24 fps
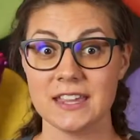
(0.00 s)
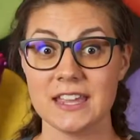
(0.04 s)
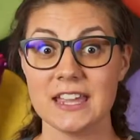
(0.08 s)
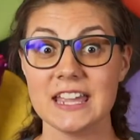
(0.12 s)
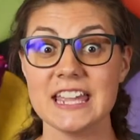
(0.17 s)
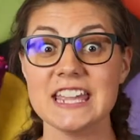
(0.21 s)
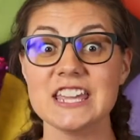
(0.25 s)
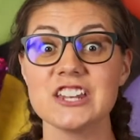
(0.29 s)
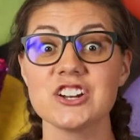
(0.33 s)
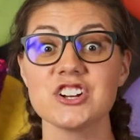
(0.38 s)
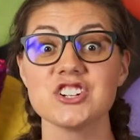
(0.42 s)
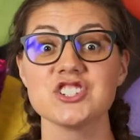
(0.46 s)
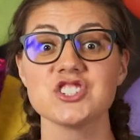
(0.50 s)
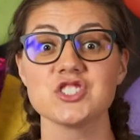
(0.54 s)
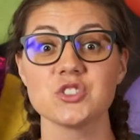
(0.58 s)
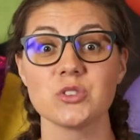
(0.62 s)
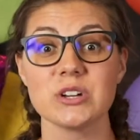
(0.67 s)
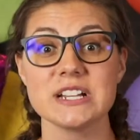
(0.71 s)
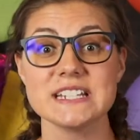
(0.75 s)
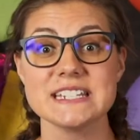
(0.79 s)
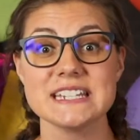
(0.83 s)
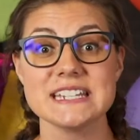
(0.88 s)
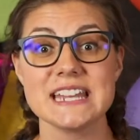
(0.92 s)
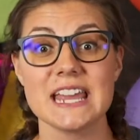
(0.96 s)
In our
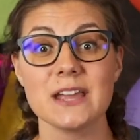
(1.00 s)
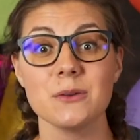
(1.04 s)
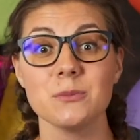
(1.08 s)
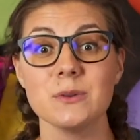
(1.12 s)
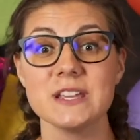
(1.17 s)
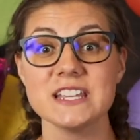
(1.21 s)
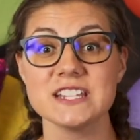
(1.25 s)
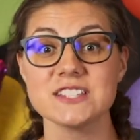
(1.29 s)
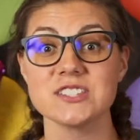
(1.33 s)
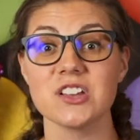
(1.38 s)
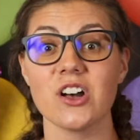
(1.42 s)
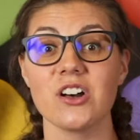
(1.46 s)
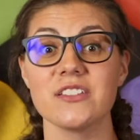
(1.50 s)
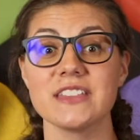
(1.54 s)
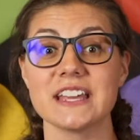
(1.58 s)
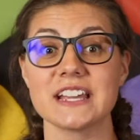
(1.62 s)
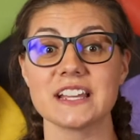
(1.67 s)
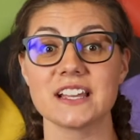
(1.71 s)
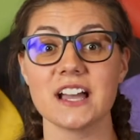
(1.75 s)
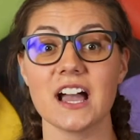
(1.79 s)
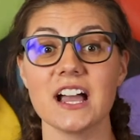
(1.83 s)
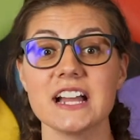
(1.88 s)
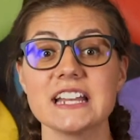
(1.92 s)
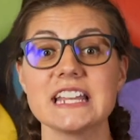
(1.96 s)
story today, we saw that
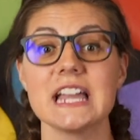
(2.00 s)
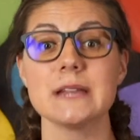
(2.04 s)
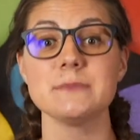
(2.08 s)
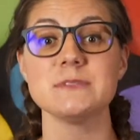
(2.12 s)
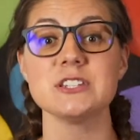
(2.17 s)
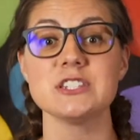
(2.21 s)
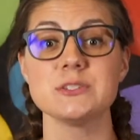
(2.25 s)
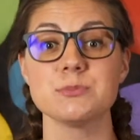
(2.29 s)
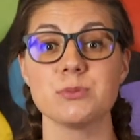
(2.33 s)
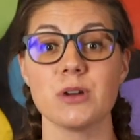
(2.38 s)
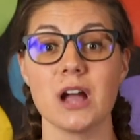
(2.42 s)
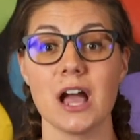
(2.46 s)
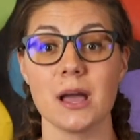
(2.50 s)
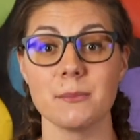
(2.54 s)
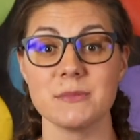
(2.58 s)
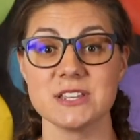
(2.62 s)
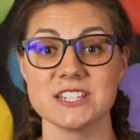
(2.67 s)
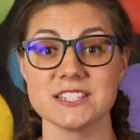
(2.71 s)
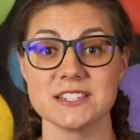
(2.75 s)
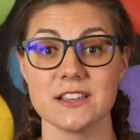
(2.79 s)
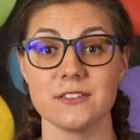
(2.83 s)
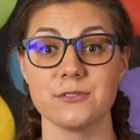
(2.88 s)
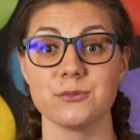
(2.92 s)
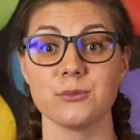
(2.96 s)
God kept his
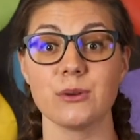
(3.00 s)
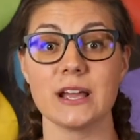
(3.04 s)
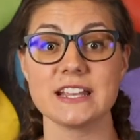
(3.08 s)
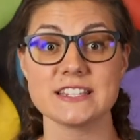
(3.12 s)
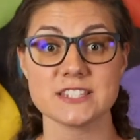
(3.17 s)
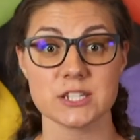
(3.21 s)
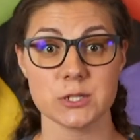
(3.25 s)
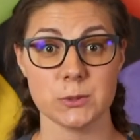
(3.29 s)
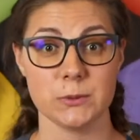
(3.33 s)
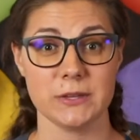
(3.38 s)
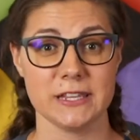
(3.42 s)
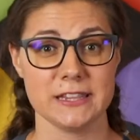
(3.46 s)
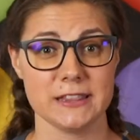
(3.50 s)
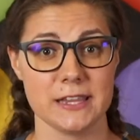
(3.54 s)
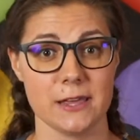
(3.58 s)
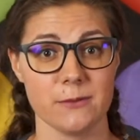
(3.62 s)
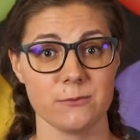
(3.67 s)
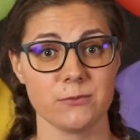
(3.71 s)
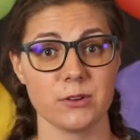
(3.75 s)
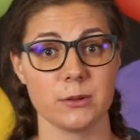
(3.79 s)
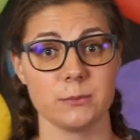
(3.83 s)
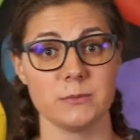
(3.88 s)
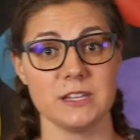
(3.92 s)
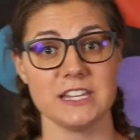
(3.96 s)
promise of rescuing them
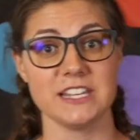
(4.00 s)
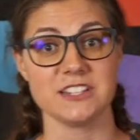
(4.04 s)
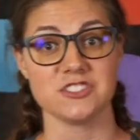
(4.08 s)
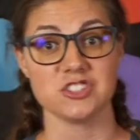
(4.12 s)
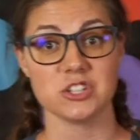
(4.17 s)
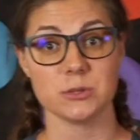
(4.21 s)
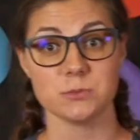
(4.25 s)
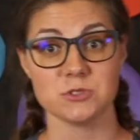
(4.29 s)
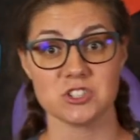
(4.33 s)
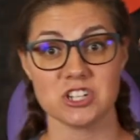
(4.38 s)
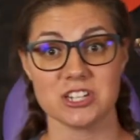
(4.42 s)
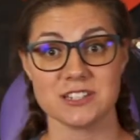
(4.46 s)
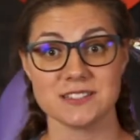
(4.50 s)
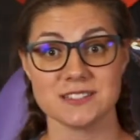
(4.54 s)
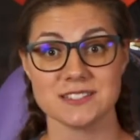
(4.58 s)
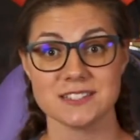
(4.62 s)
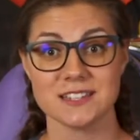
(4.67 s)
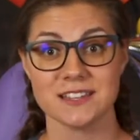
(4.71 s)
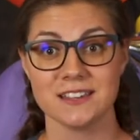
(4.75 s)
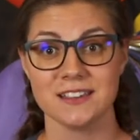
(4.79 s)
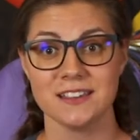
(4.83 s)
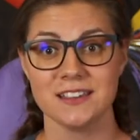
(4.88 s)
from the Egyptians.